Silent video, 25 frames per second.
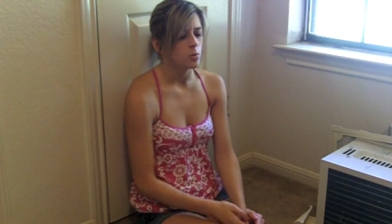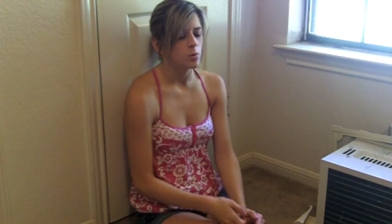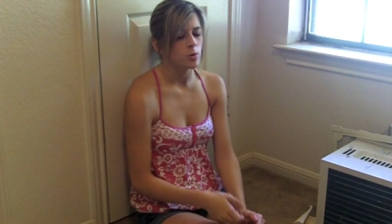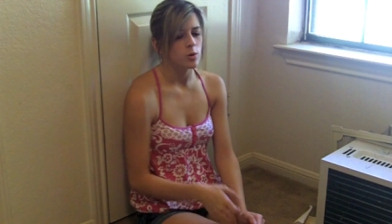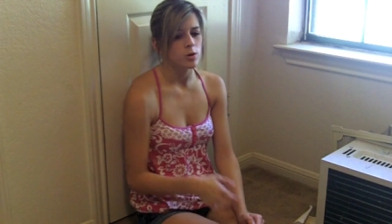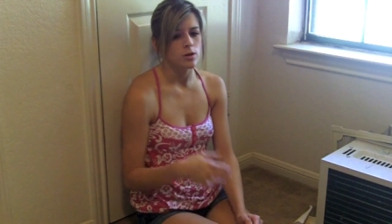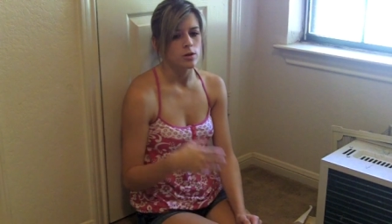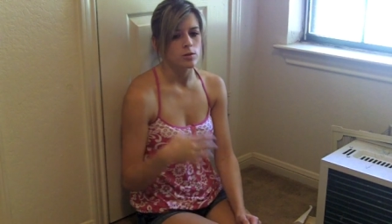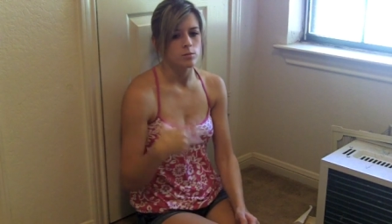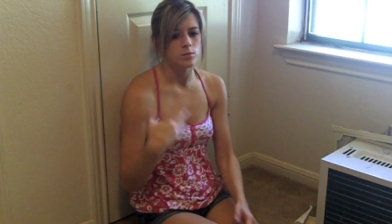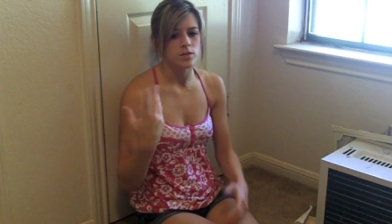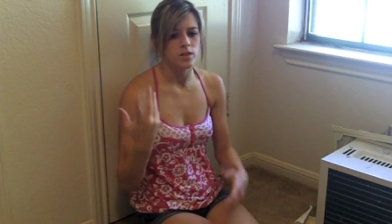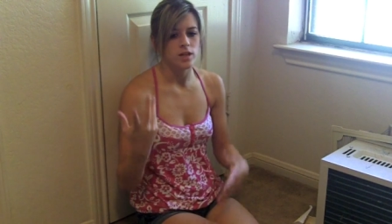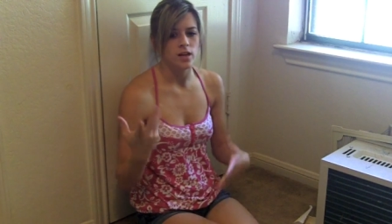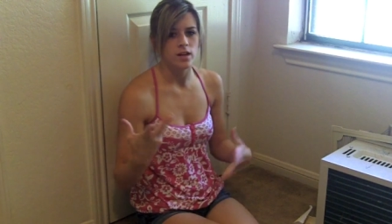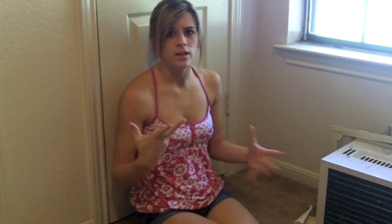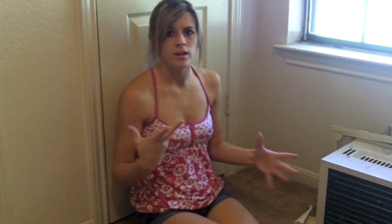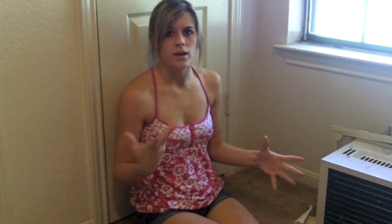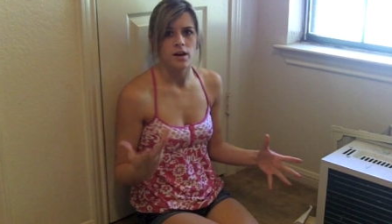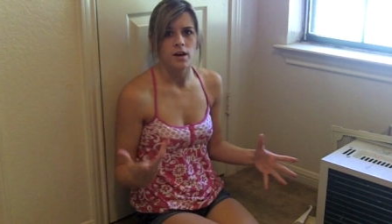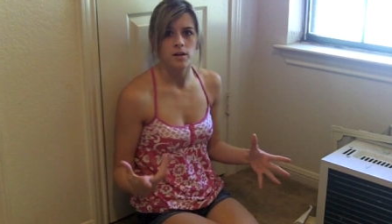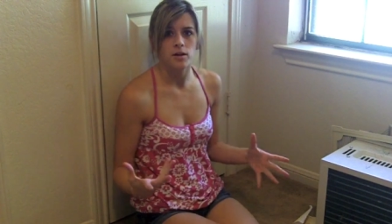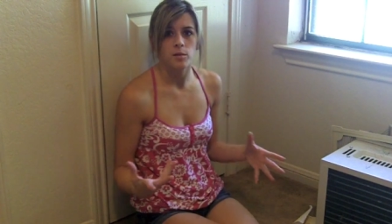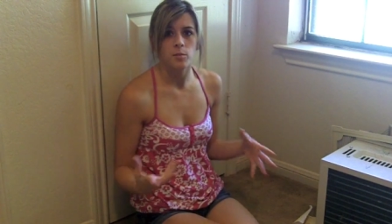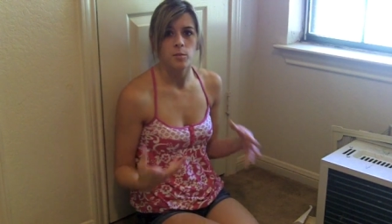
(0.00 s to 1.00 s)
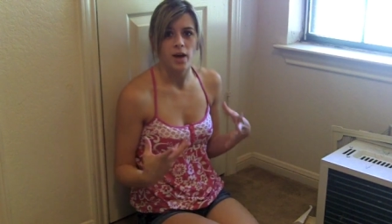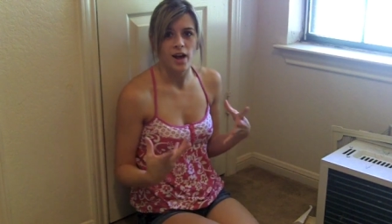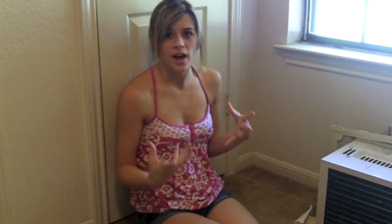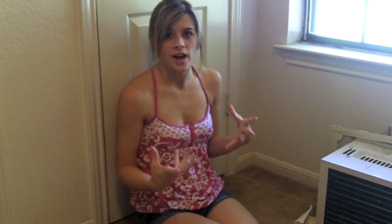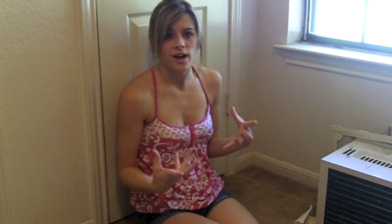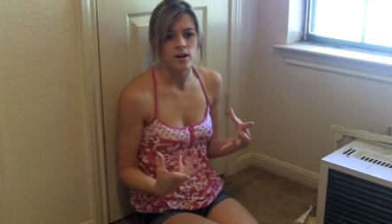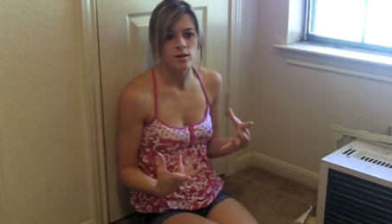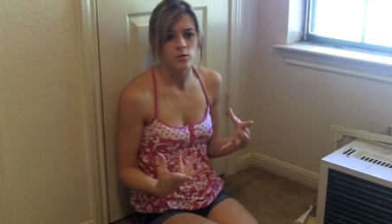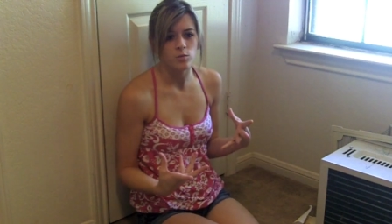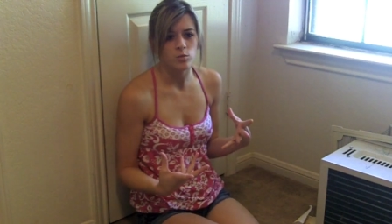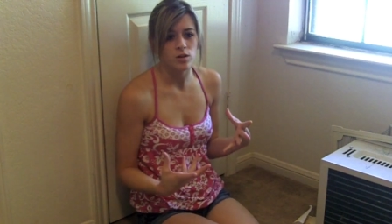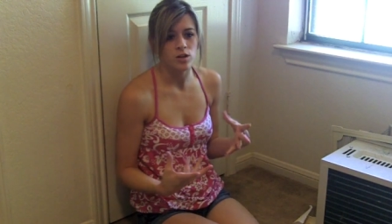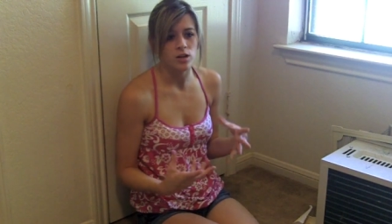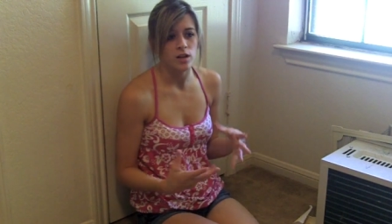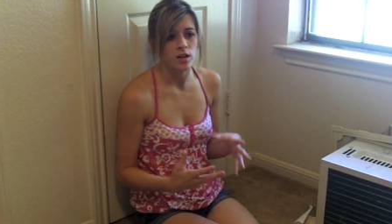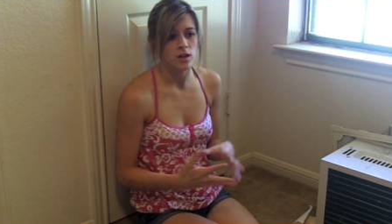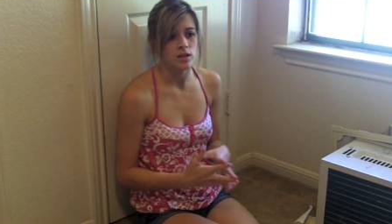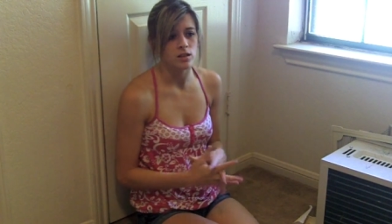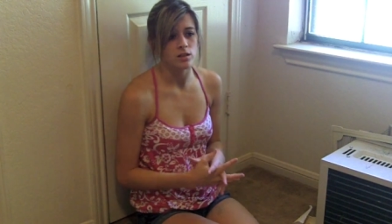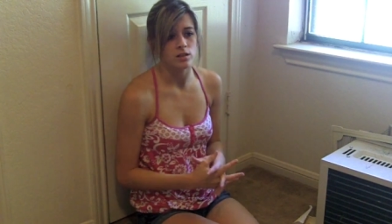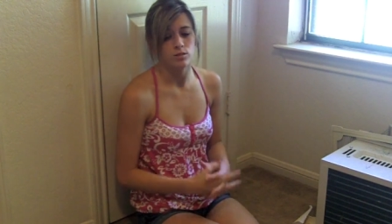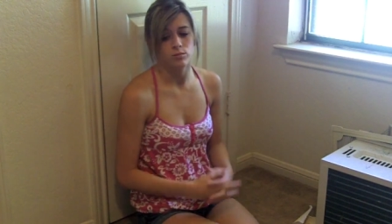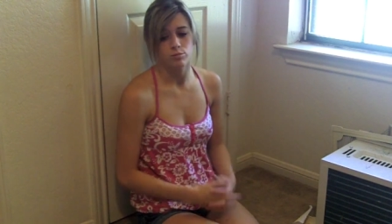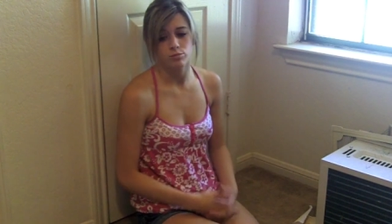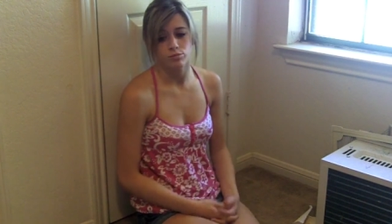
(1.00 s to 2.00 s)
put up and take down and pack and play
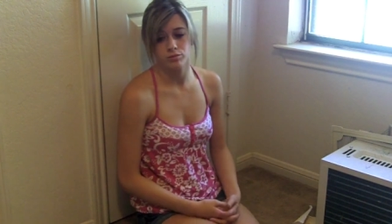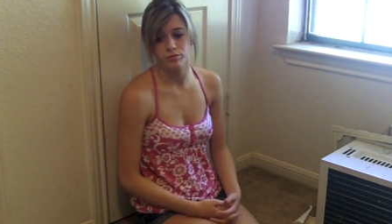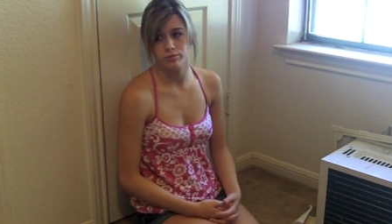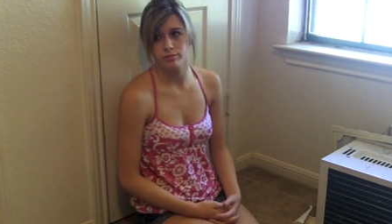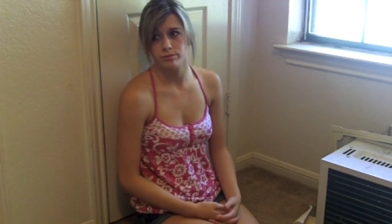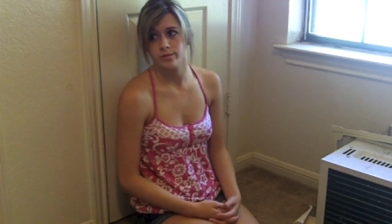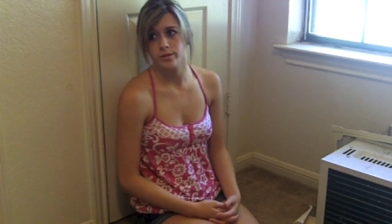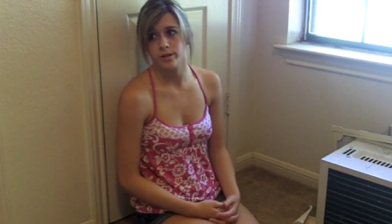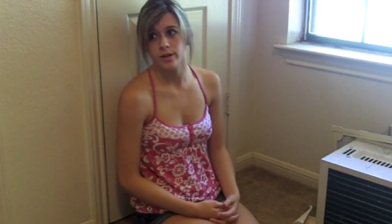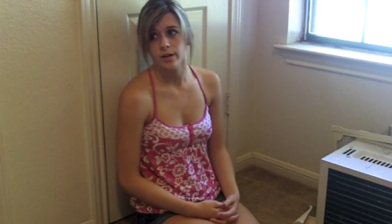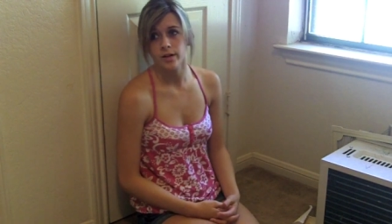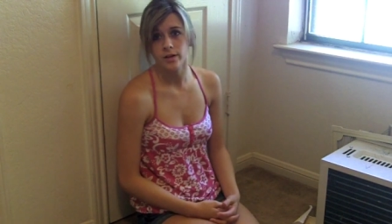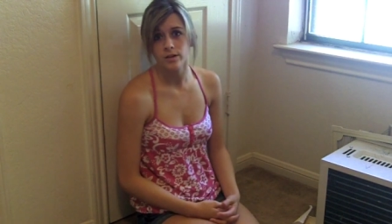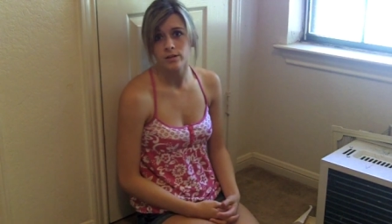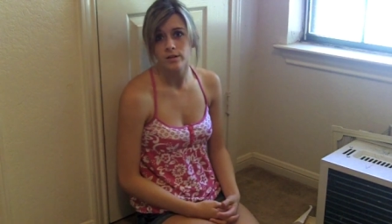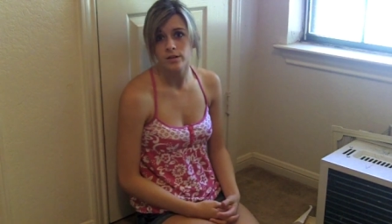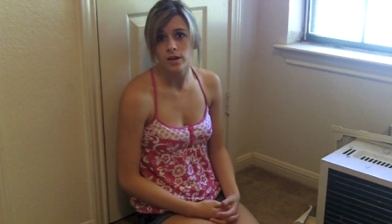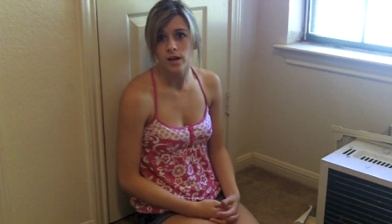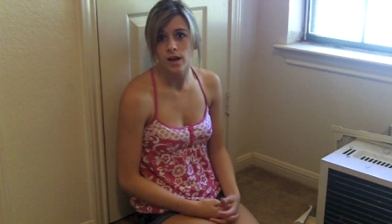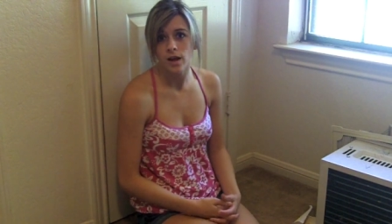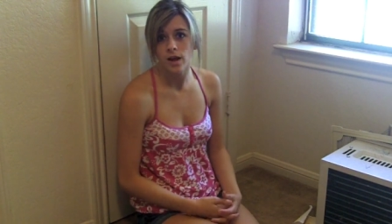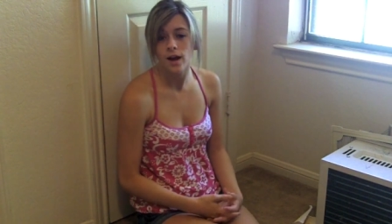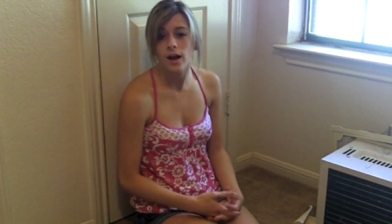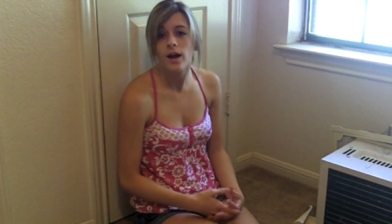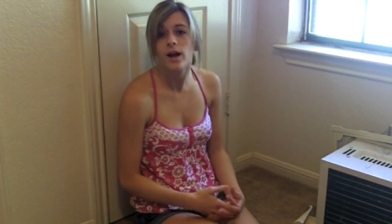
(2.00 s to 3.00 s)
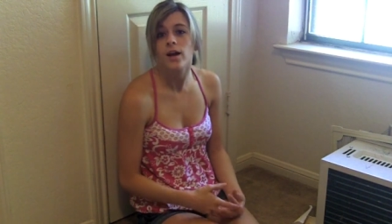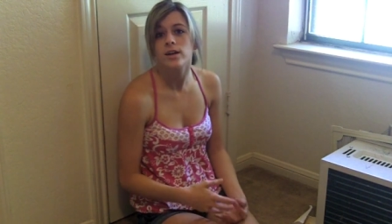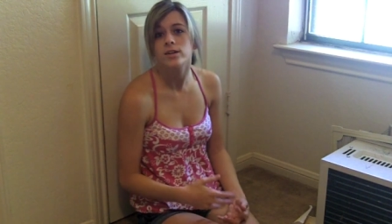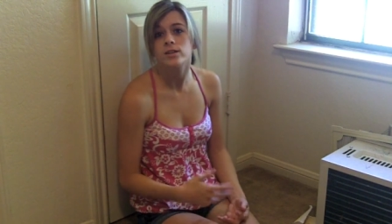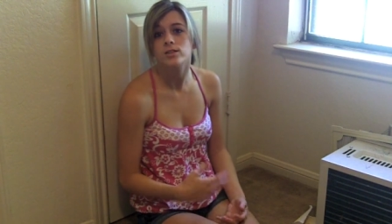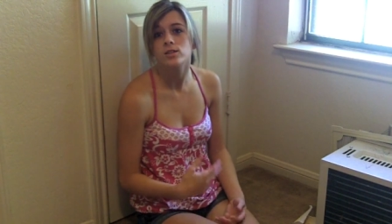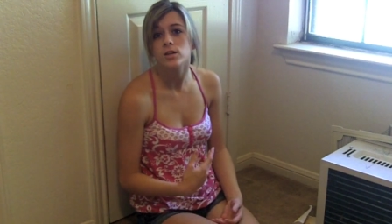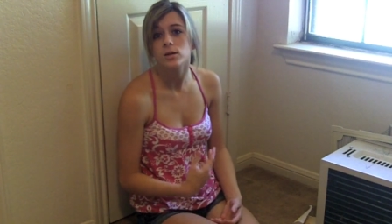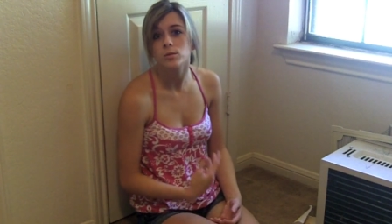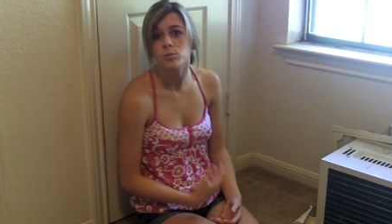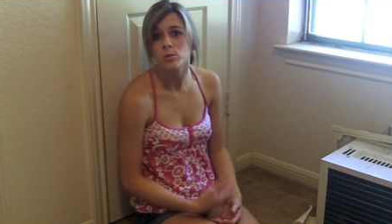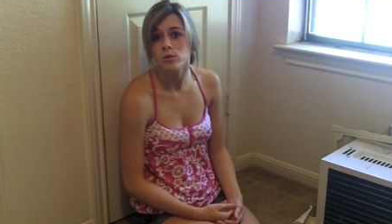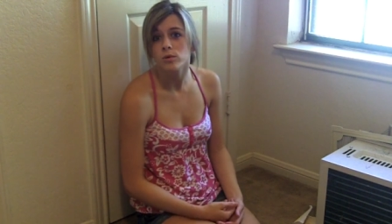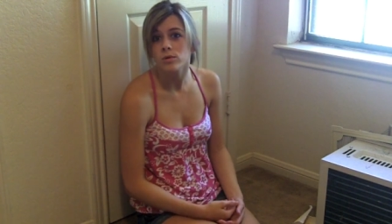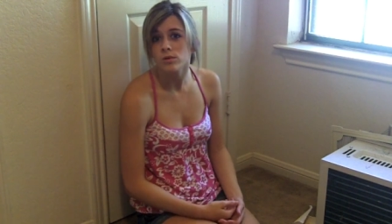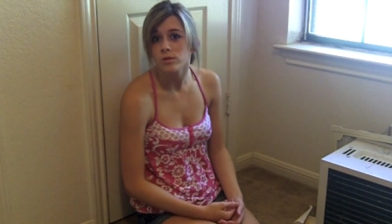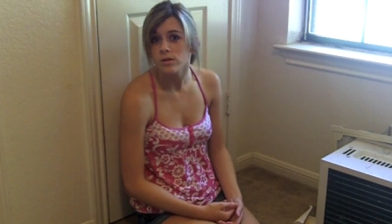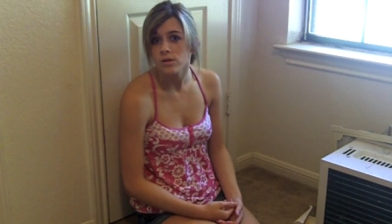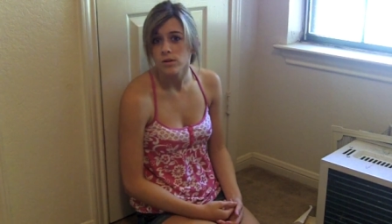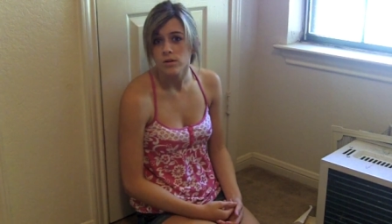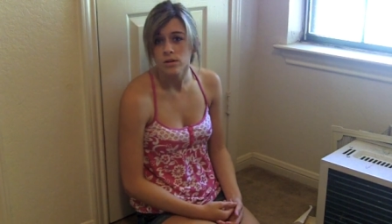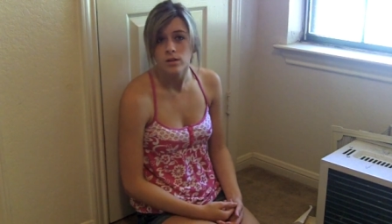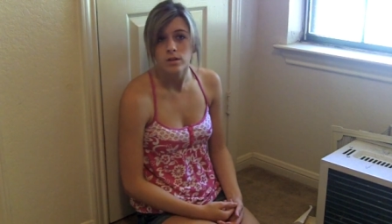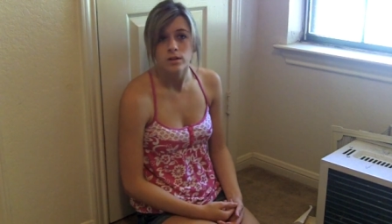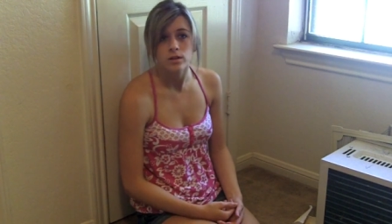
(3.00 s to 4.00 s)
because I ain't gonna lie, I have
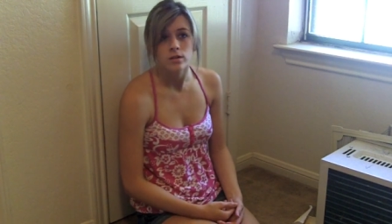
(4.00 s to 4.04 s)
trouble